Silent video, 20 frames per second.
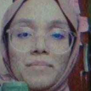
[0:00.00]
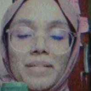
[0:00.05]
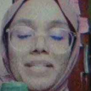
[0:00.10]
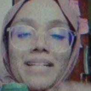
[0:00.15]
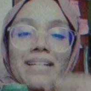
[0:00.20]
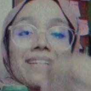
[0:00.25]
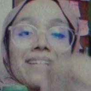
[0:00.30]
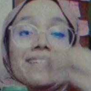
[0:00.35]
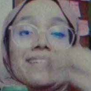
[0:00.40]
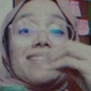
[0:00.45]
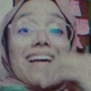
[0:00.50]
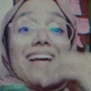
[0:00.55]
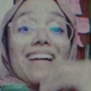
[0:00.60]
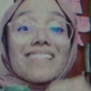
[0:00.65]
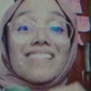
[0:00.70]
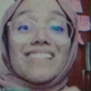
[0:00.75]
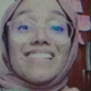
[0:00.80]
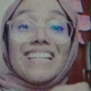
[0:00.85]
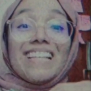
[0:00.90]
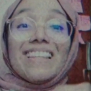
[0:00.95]
but it is
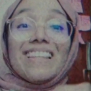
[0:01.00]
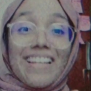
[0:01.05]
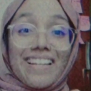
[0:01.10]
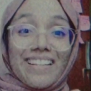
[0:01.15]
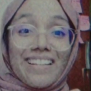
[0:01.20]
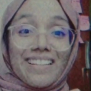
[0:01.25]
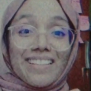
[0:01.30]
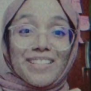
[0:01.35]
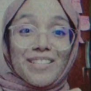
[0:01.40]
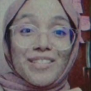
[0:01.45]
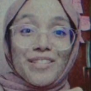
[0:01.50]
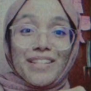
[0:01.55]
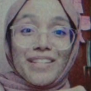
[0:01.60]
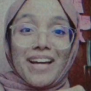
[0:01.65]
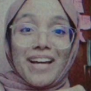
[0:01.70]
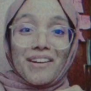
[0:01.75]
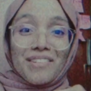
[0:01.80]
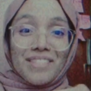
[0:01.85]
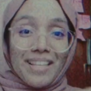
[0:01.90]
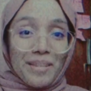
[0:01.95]
actually linked to
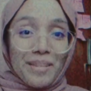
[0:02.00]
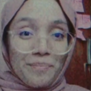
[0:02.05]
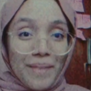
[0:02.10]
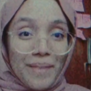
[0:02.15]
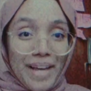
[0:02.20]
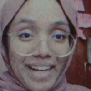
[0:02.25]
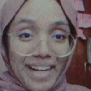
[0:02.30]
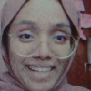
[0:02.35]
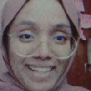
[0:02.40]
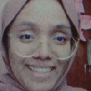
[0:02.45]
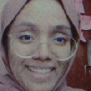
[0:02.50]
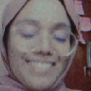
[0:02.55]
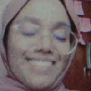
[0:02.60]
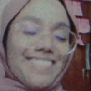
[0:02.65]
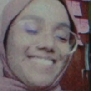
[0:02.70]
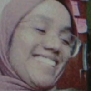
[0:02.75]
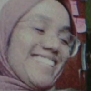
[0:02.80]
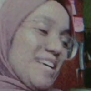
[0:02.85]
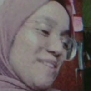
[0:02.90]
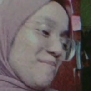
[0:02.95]
the house at the back.
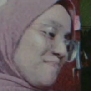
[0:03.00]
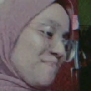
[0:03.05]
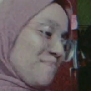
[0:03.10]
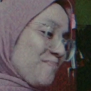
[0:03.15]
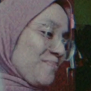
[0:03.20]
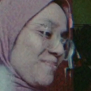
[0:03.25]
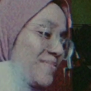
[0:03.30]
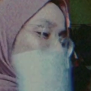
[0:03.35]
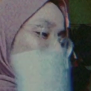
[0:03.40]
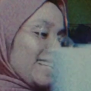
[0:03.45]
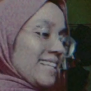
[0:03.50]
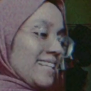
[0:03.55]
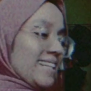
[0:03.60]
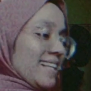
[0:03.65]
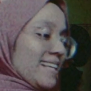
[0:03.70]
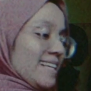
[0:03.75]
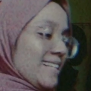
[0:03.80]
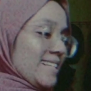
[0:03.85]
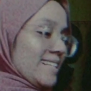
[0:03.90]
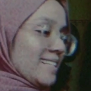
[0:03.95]
Yep.
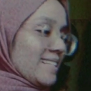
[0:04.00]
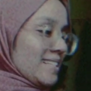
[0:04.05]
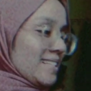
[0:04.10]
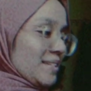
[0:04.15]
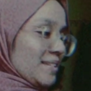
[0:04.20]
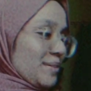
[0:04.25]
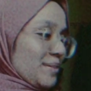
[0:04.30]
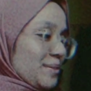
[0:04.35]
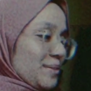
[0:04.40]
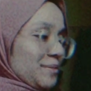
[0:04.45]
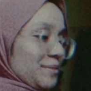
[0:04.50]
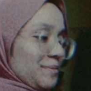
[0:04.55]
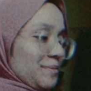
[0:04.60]
So,